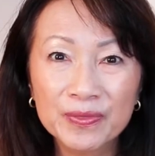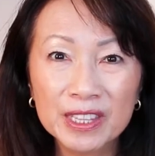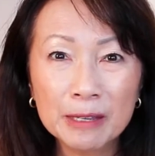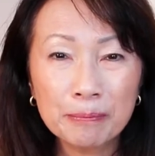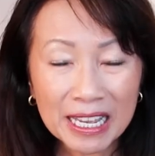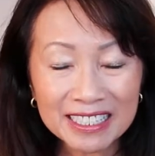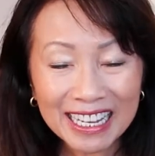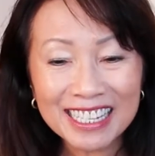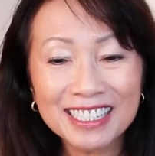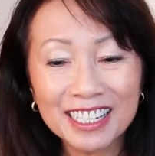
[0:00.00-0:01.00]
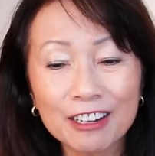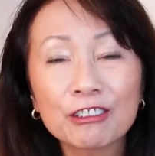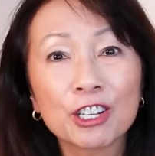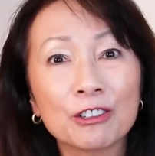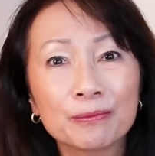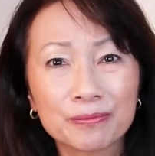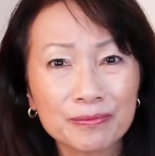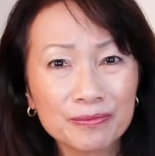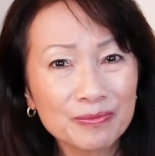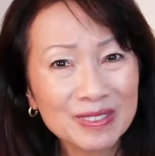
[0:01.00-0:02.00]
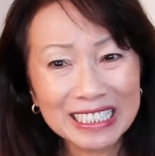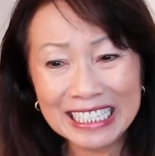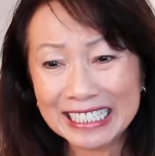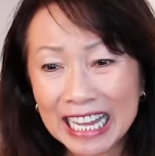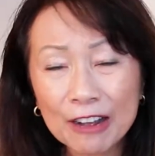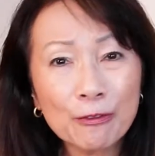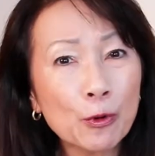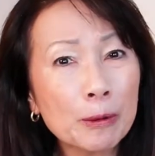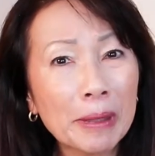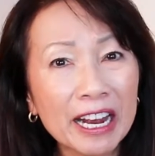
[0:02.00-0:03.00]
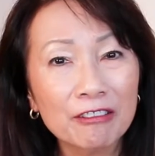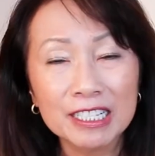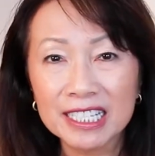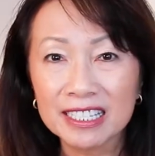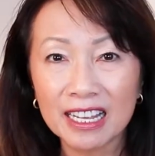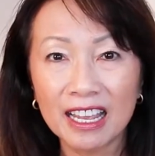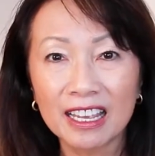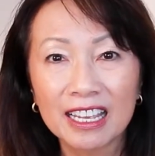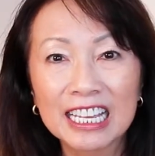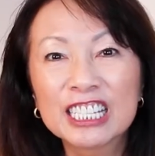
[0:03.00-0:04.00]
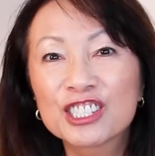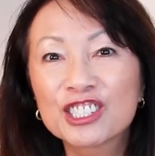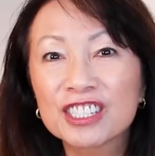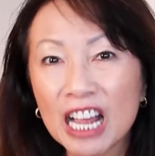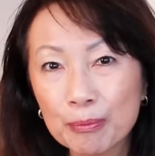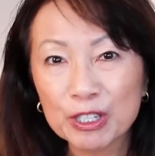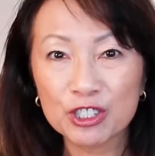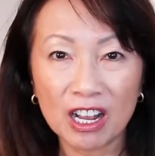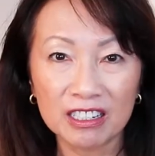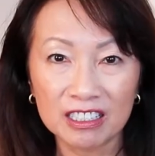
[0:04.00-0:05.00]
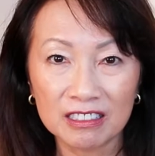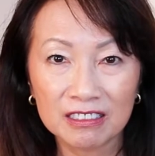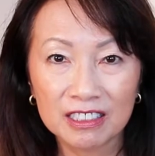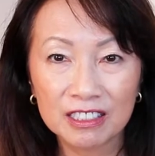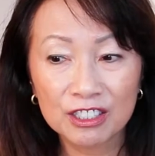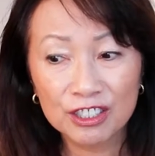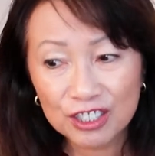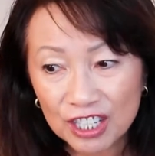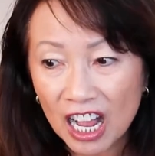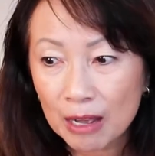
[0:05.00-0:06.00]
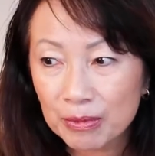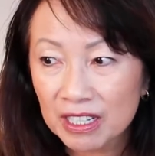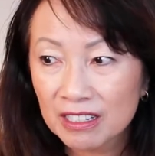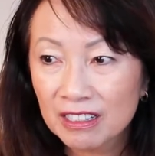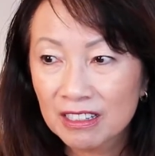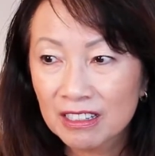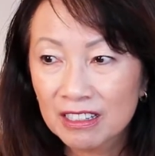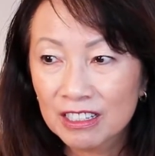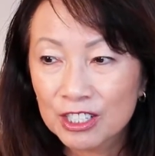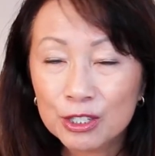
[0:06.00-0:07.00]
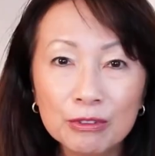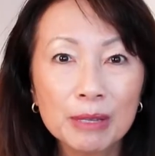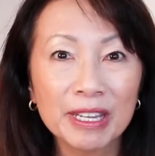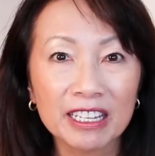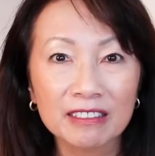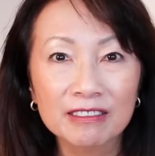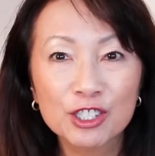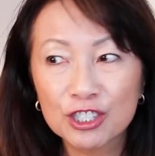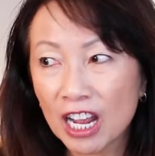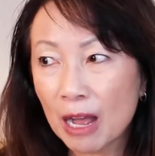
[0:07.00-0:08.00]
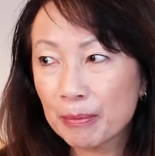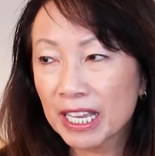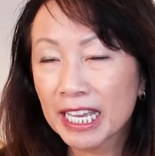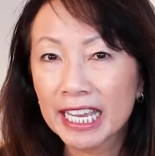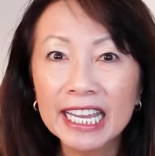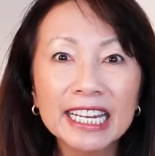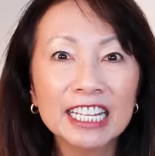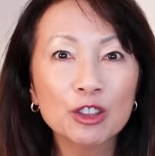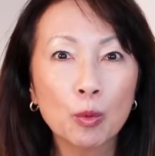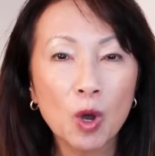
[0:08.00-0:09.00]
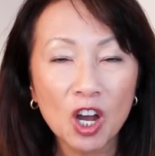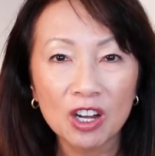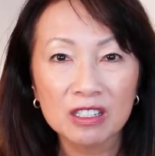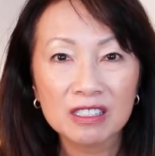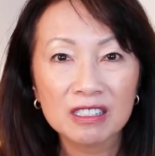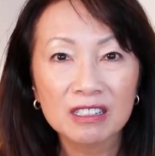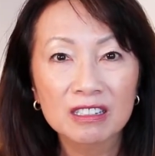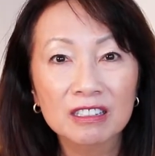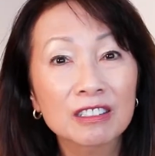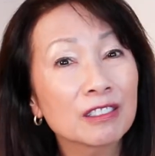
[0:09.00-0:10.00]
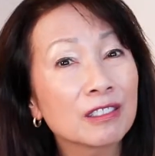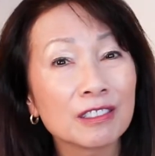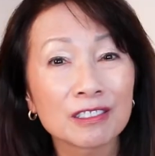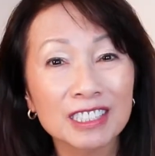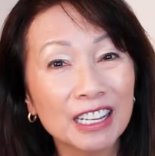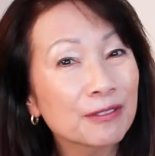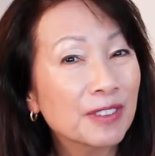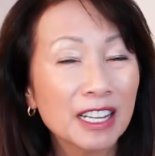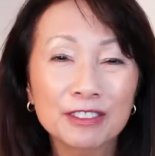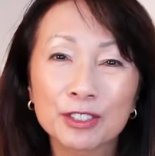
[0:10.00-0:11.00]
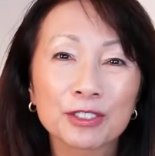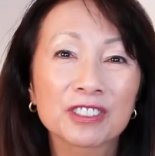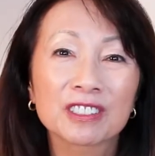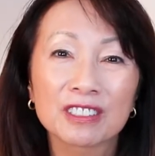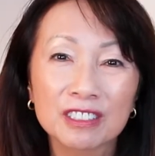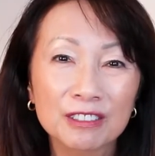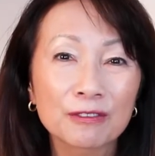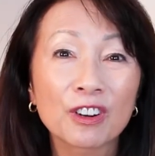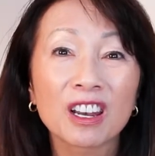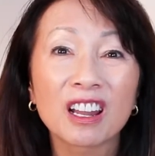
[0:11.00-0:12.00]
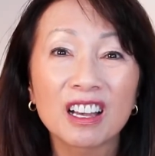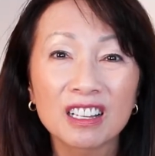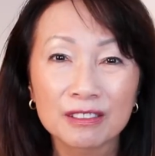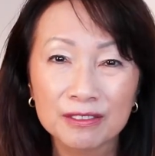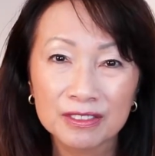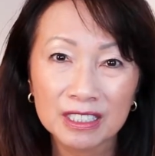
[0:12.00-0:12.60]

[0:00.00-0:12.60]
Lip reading: The best case scenario is not for a parent to say, stop it, Johnny. Stop screaming. Stop hitting the walls. No, that 5-year-old is looking for love.